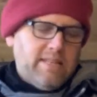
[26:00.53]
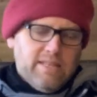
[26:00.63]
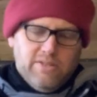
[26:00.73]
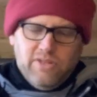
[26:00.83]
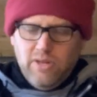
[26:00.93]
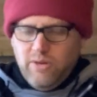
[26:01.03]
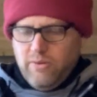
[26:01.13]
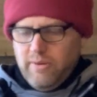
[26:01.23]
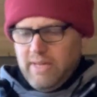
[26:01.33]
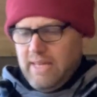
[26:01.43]

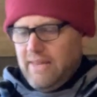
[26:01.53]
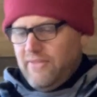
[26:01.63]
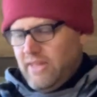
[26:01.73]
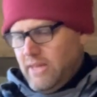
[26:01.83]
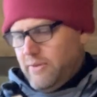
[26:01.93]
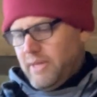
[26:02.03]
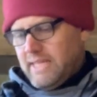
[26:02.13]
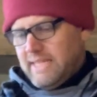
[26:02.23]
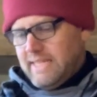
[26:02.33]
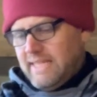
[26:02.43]
So even though it
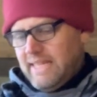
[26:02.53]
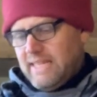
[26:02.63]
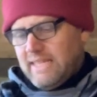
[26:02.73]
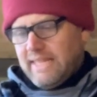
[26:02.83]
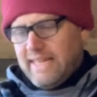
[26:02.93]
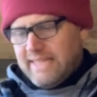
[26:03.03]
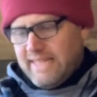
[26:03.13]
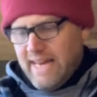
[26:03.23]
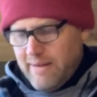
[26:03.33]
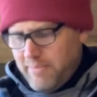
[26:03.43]
is sealed and has
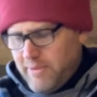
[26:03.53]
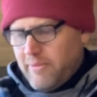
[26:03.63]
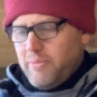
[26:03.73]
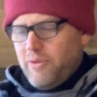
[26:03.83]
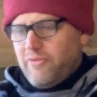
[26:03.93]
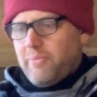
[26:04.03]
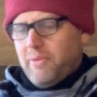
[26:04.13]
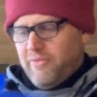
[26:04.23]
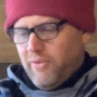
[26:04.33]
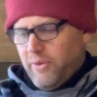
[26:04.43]
not been removed from
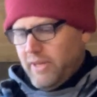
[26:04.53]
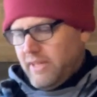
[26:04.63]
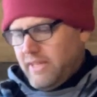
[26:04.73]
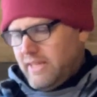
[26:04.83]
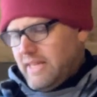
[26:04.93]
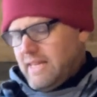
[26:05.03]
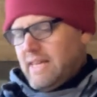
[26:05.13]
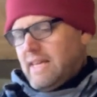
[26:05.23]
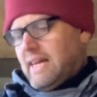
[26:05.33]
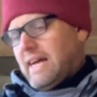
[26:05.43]
the foil,
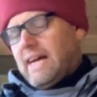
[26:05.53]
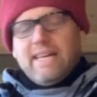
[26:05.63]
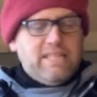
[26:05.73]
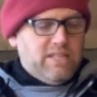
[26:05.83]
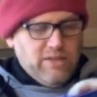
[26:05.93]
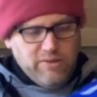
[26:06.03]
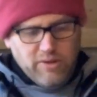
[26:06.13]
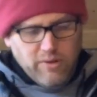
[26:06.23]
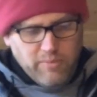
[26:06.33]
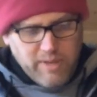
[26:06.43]
I don't
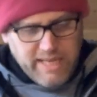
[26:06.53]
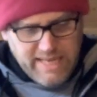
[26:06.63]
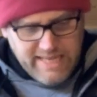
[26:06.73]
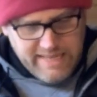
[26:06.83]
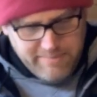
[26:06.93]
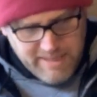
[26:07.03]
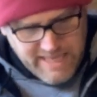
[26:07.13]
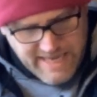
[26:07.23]
know what luck I'm gonna